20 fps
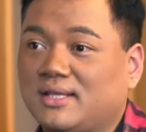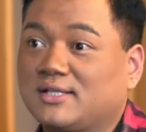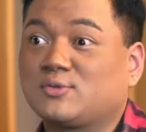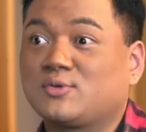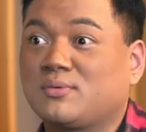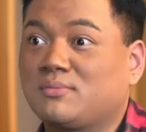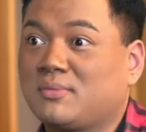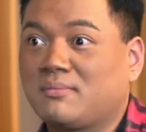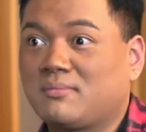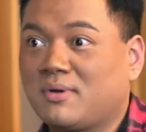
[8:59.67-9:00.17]
That's
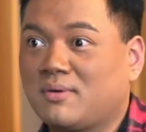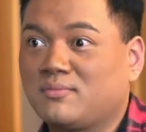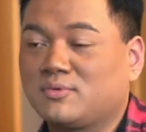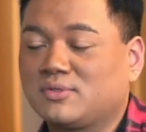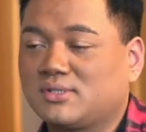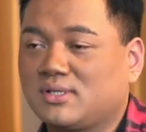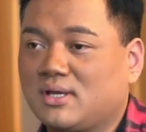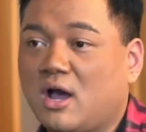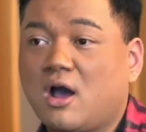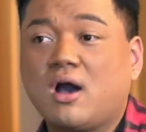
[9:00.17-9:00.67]
what my mum
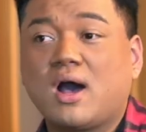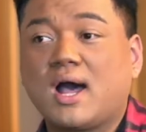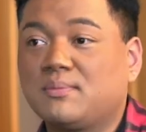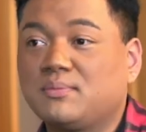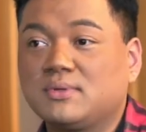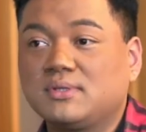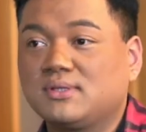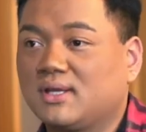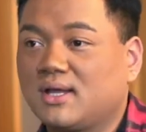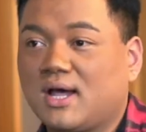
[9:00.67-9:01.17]
would say. Oh,
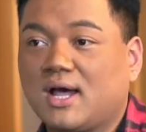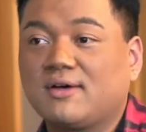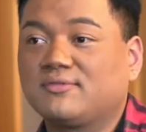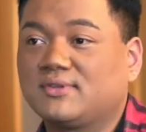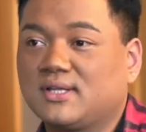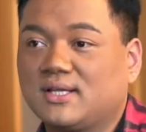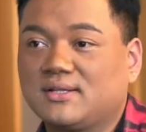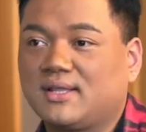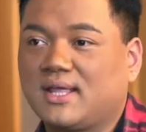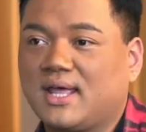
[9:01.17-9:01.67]
I've been there,
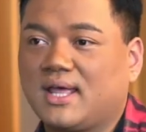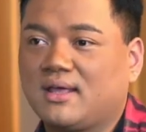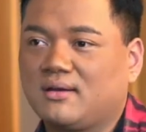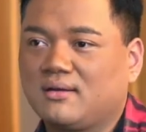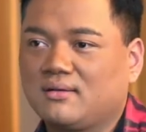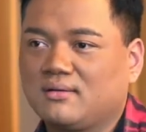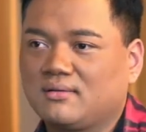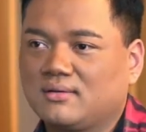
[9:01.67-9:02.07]
I've done that.